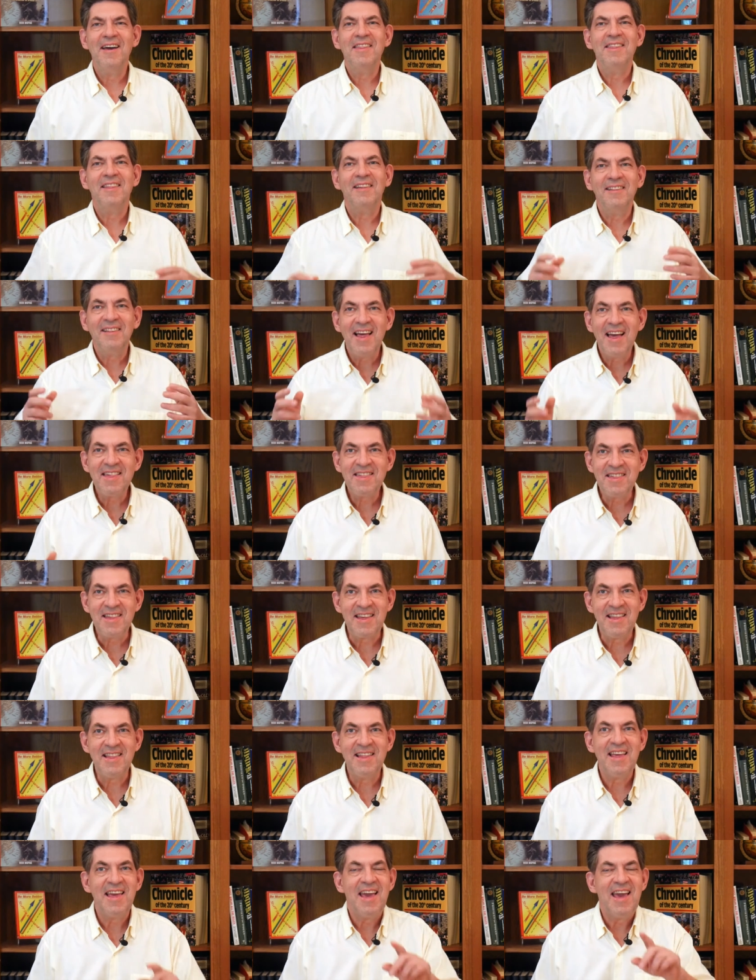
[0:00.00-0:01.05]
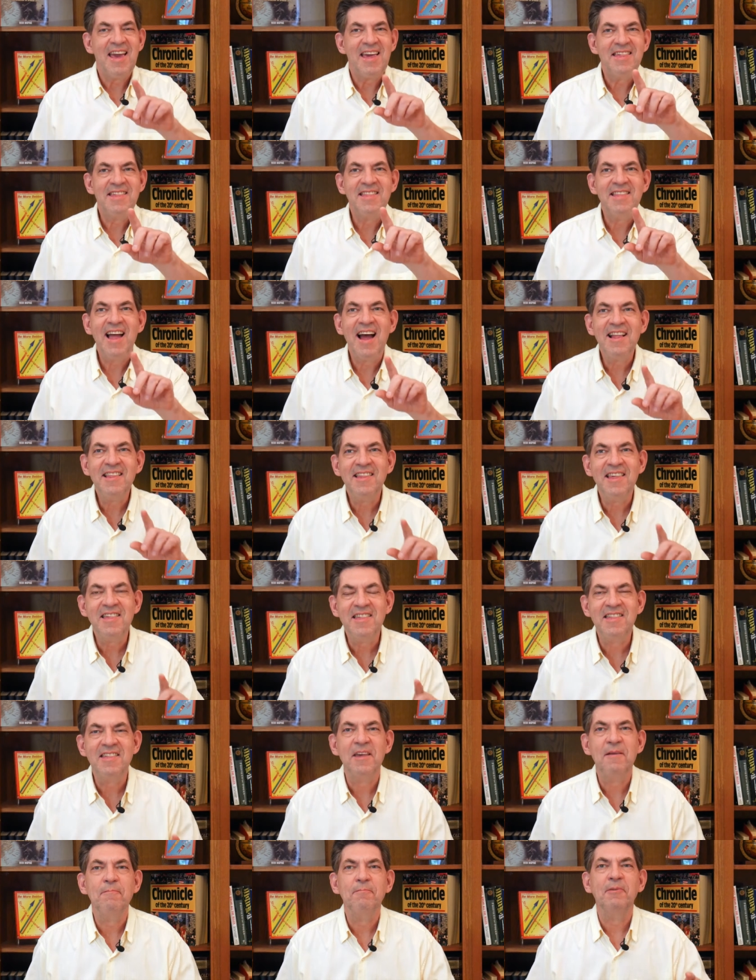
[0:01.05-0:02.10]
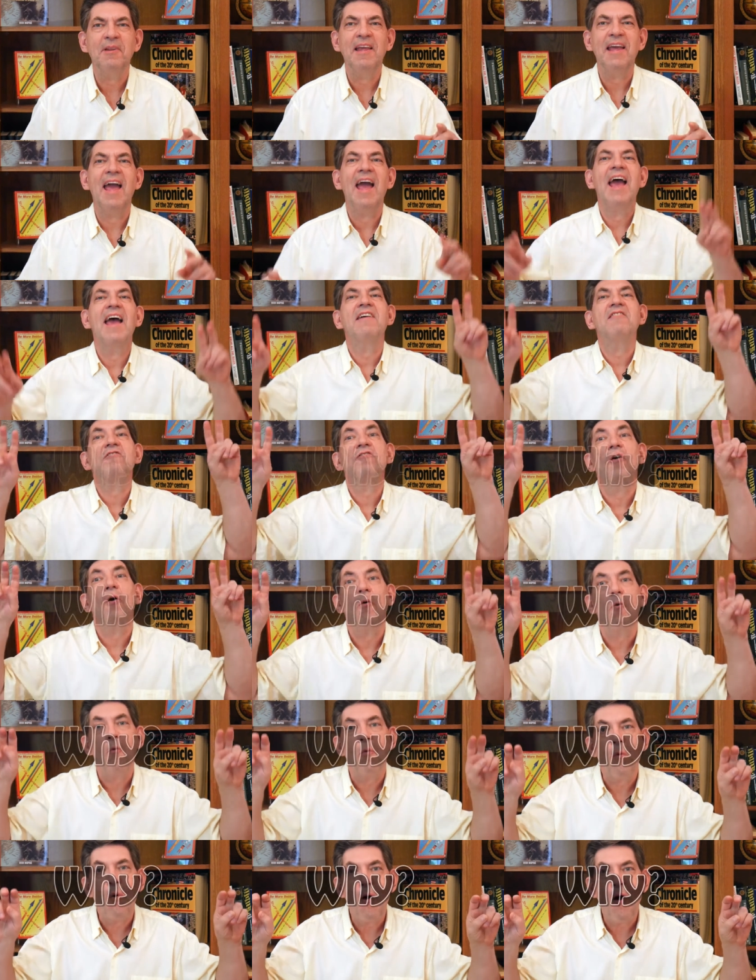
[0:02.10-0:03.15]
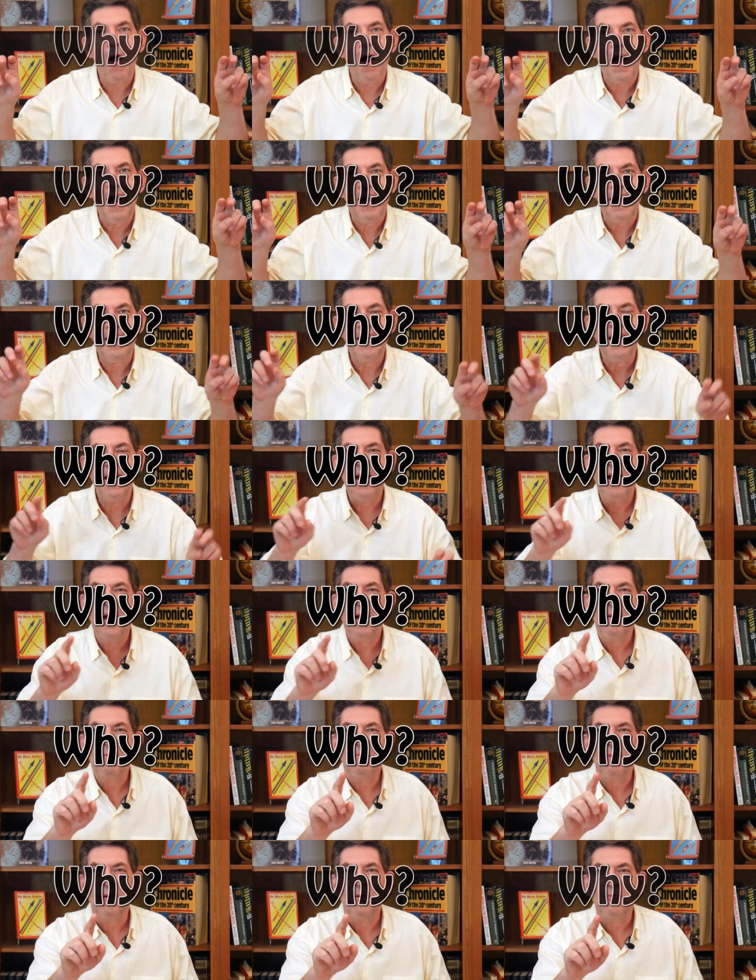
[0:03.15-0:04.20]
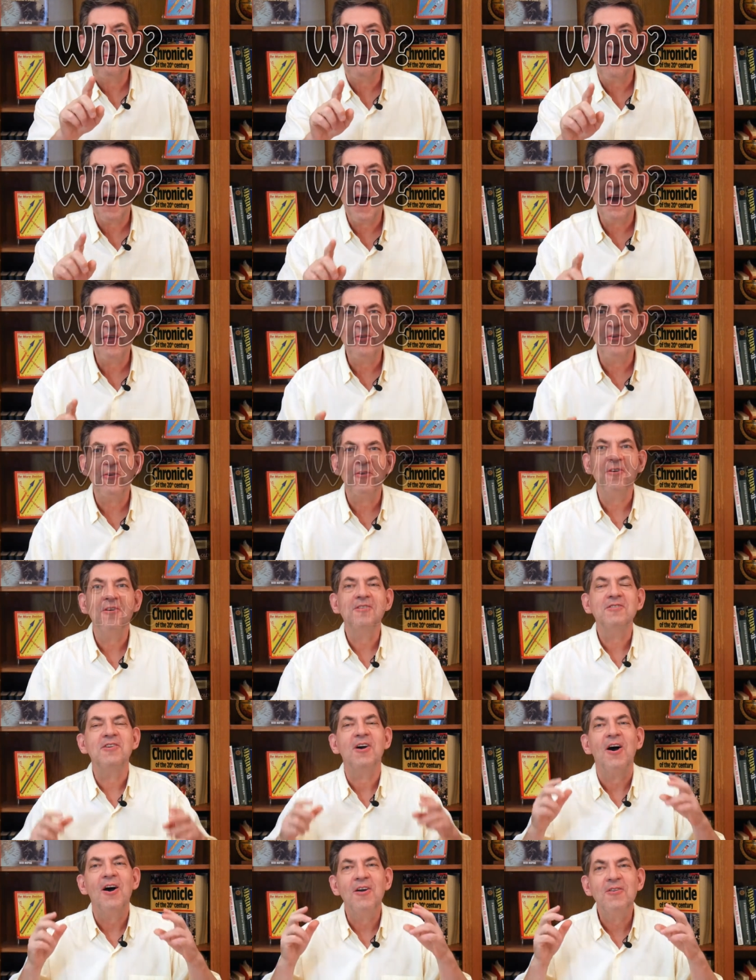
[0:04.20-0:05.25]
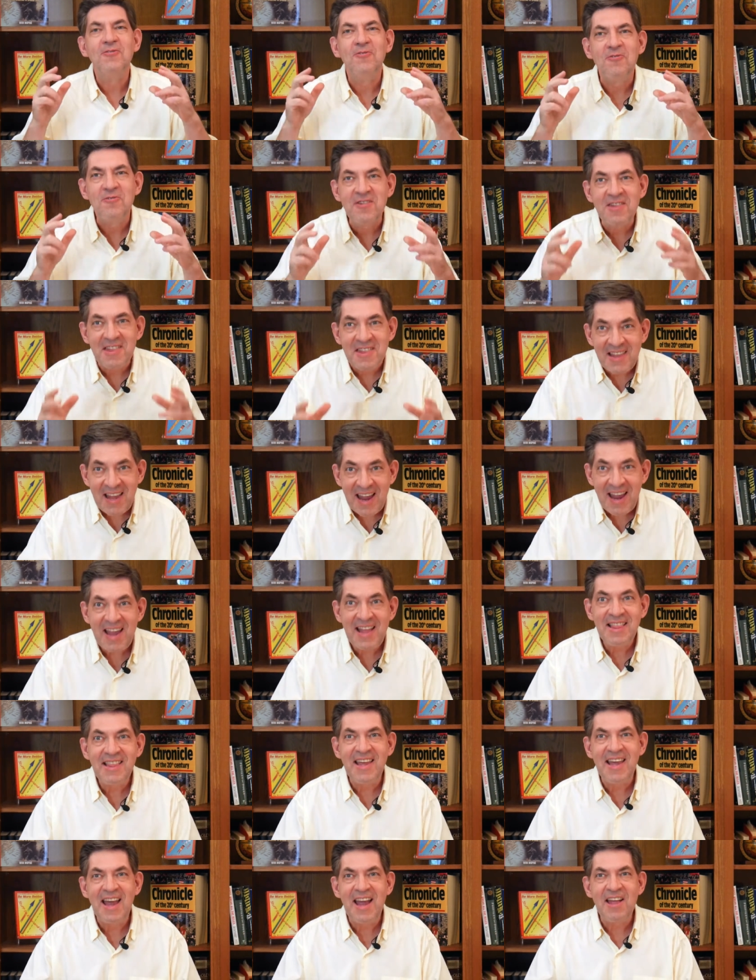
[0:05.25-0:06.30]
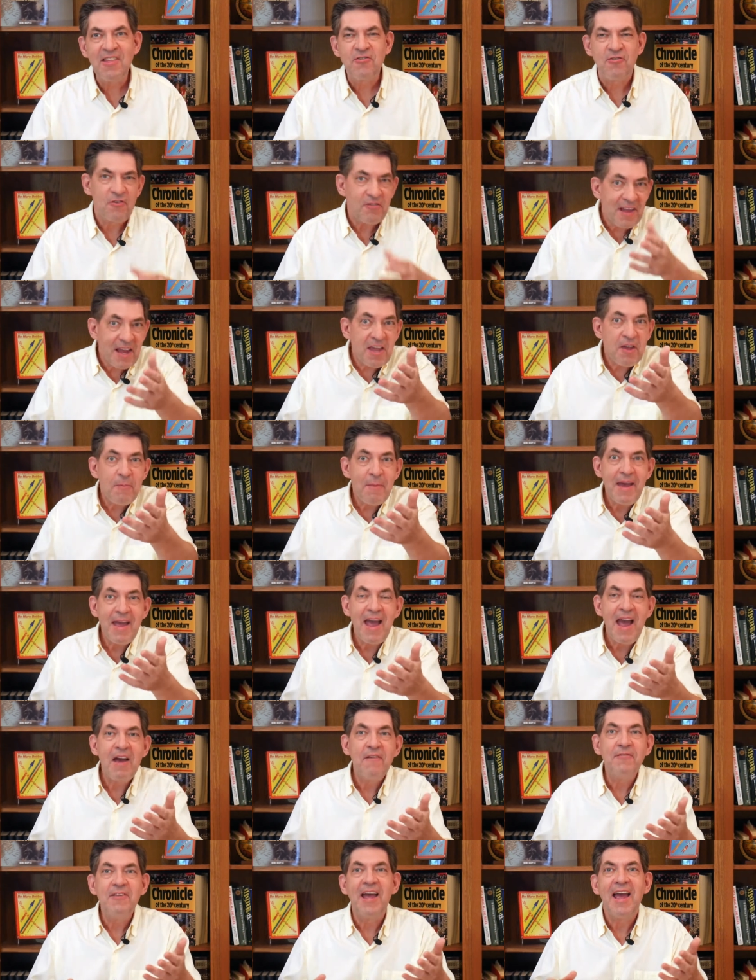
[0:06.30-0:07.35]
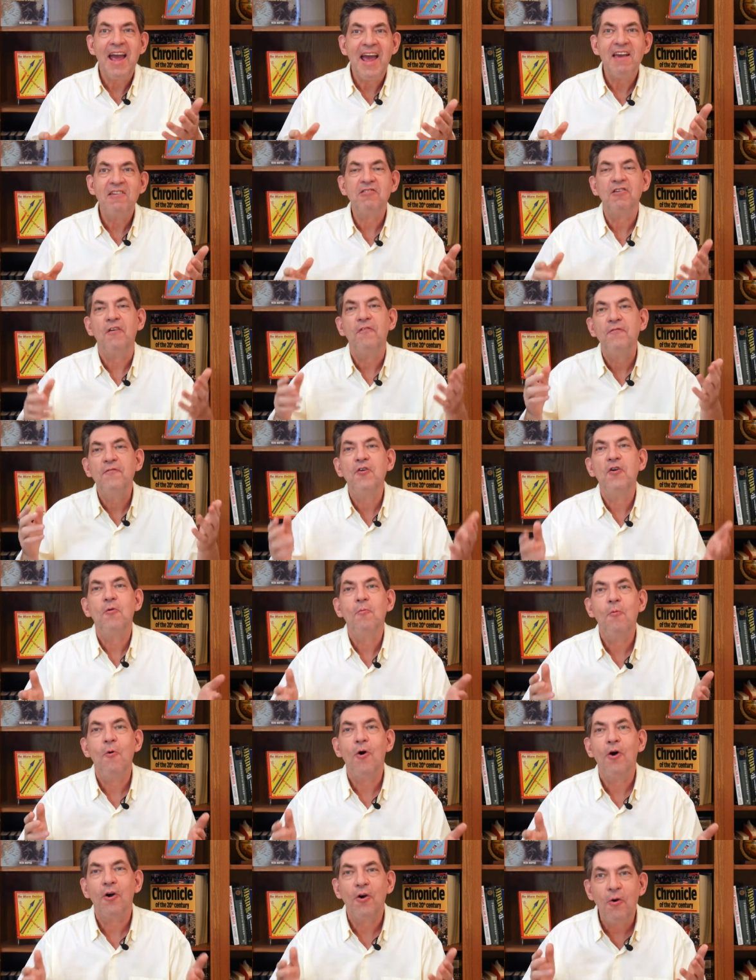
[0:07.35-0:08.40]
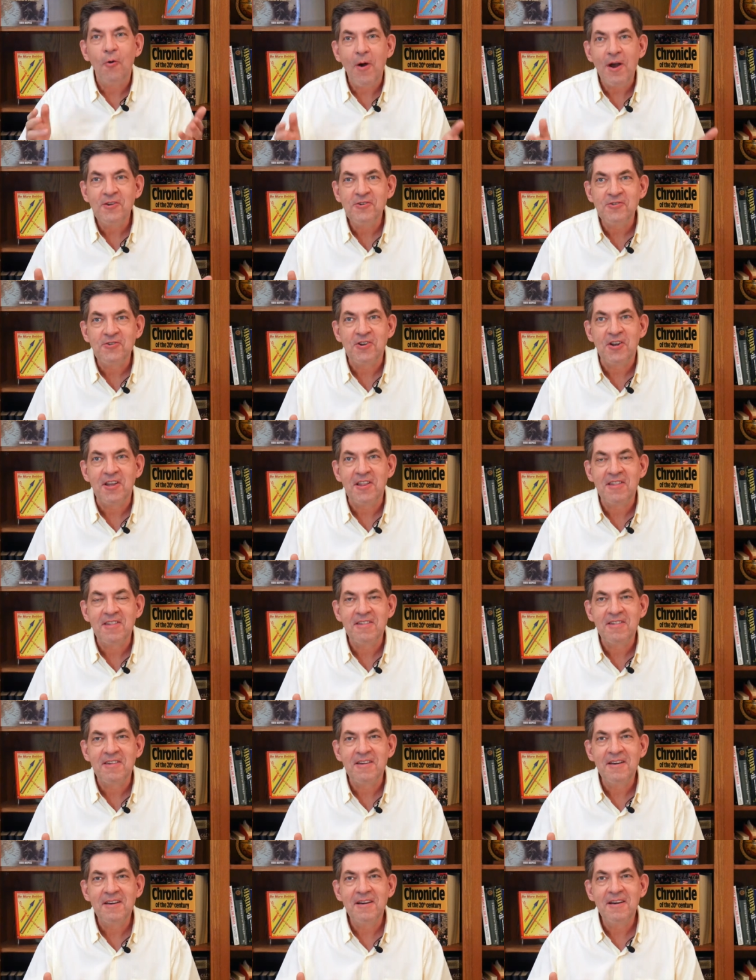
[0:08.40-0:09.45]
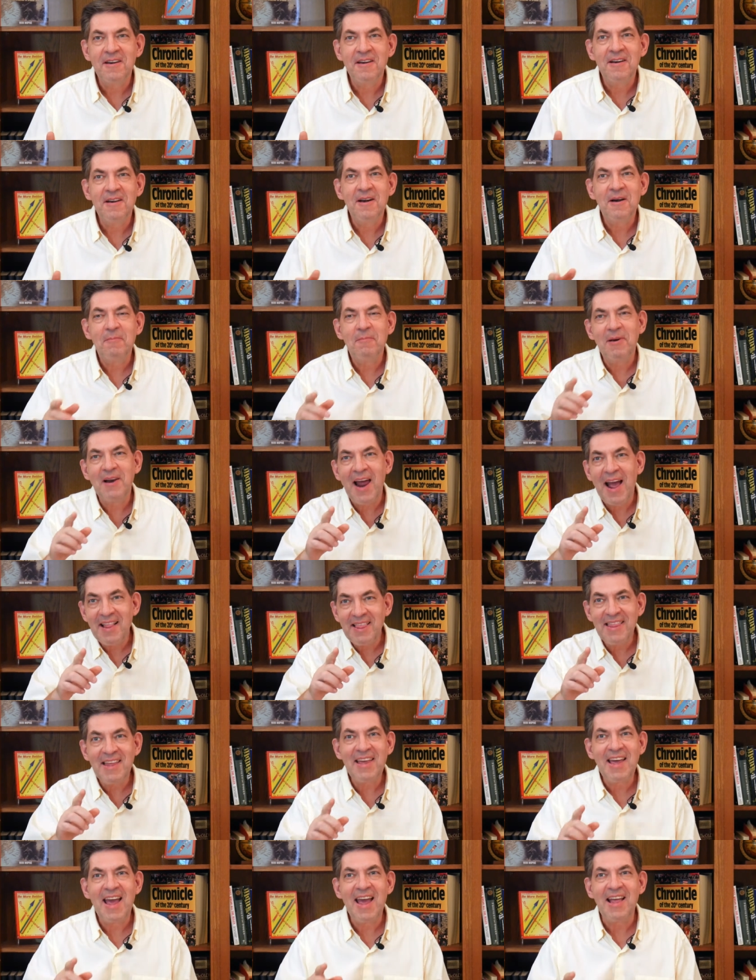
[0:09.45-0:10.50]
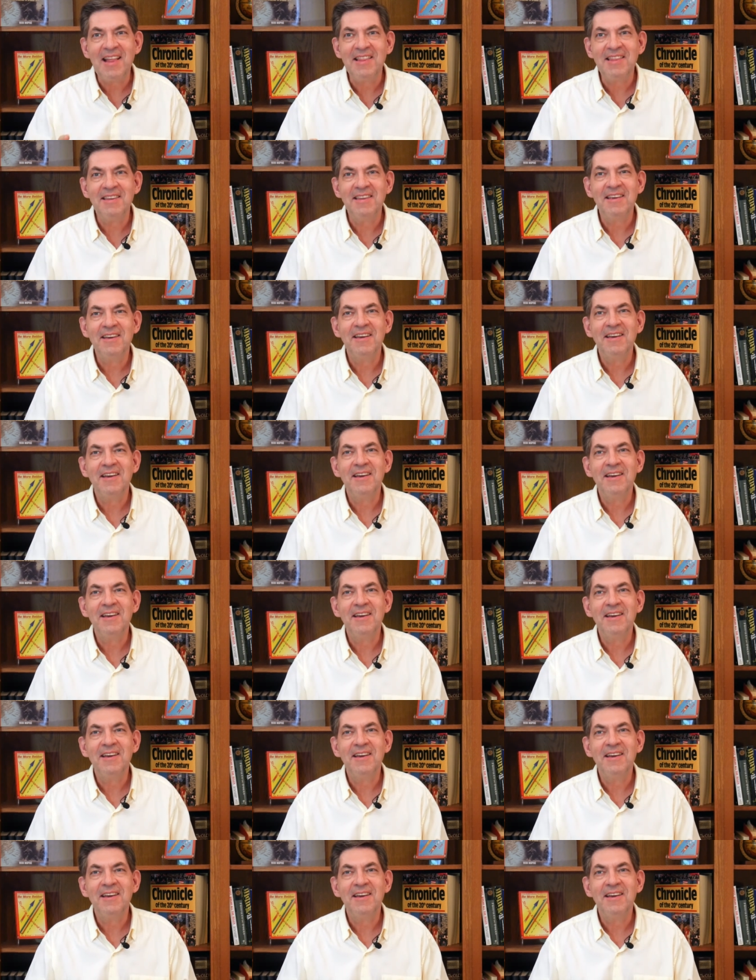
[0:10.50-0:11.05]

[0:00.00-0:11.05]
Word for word: The lesson is not to simply ask why, but rather to understand the answer. Now, you may have to ask a few more questions, but at the end,